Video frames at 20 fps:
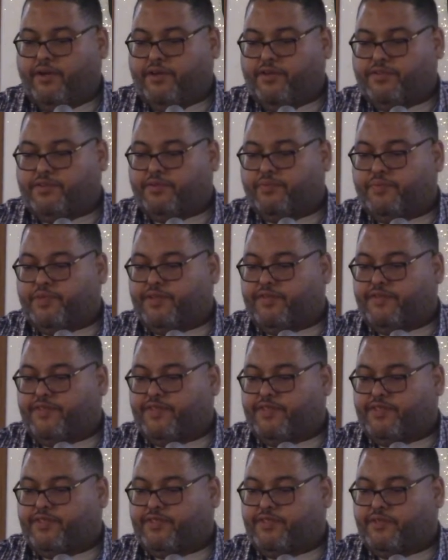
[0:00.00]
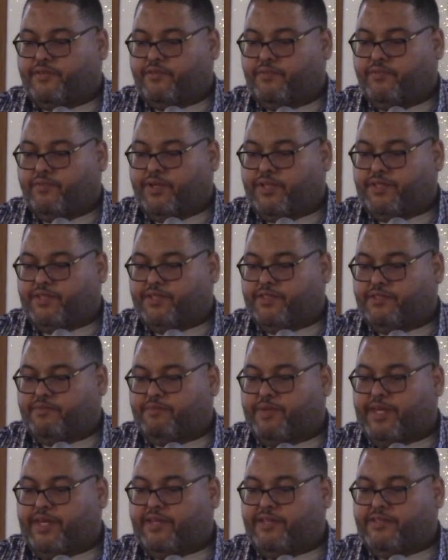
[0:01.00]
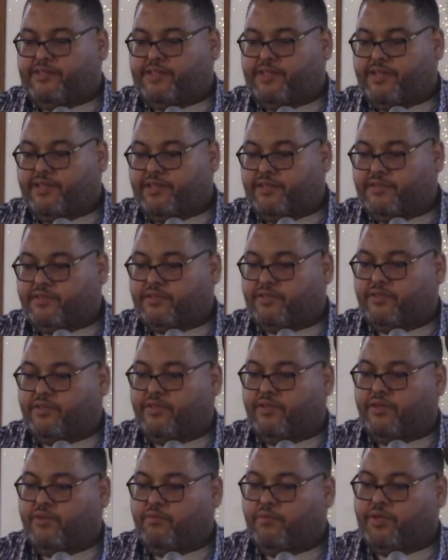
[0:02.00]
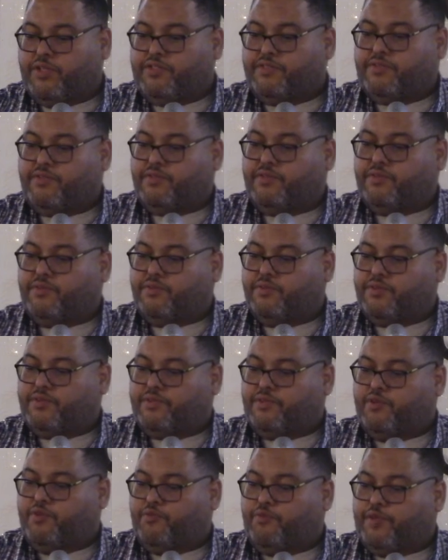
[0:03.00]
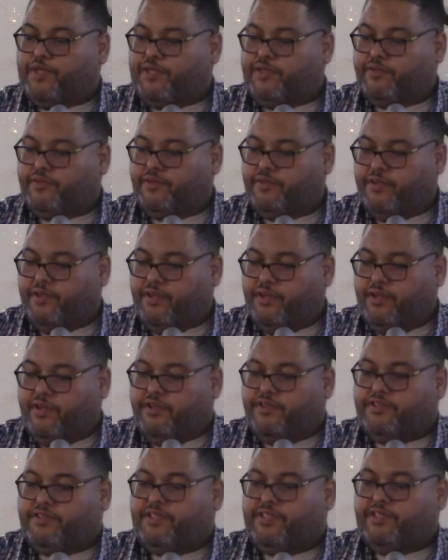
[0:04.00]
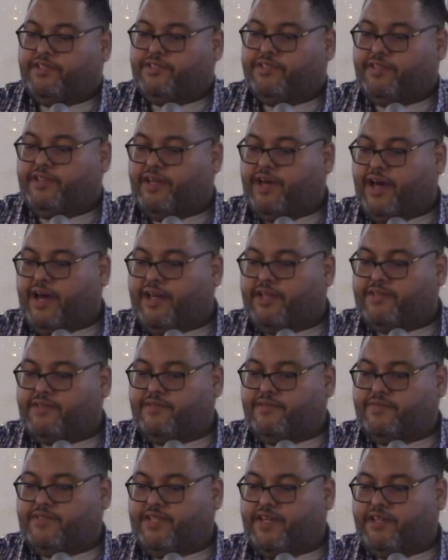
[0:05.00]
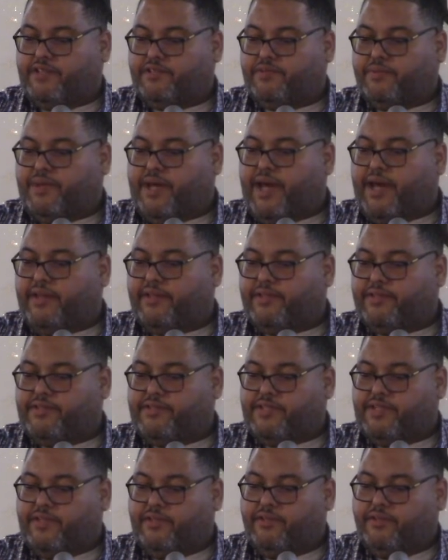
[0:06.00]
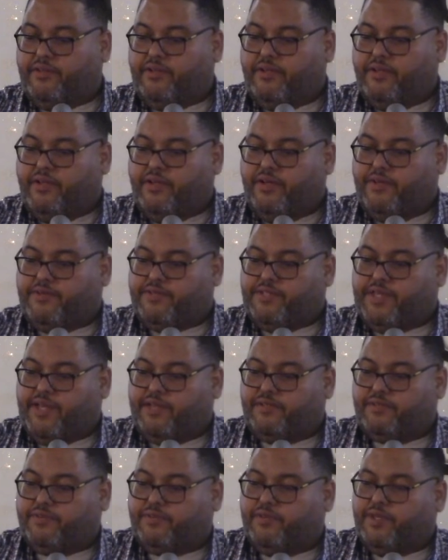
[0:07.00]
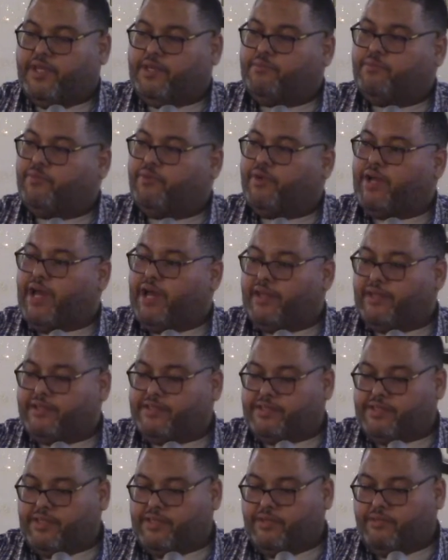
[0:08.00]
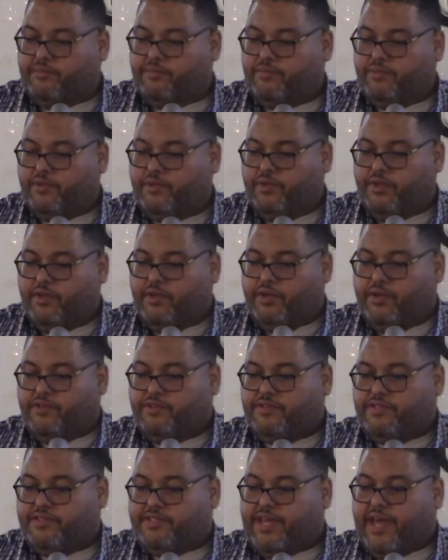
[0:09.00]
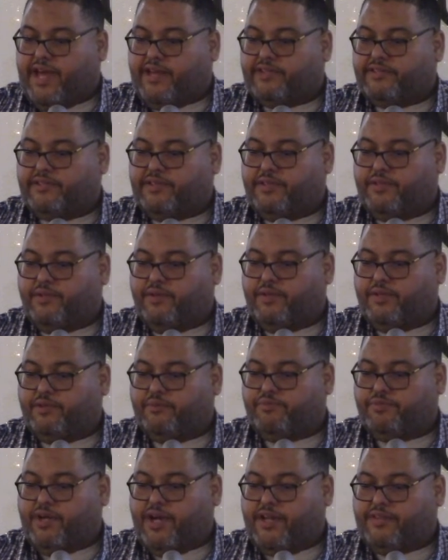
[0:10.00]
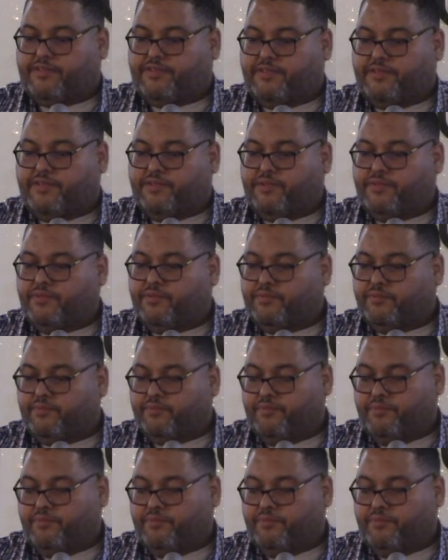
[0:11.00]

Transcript: So with this, what this means is once the door is open, she is the goddess of sexuality, of sexual immorality. She's actually called a prostitute.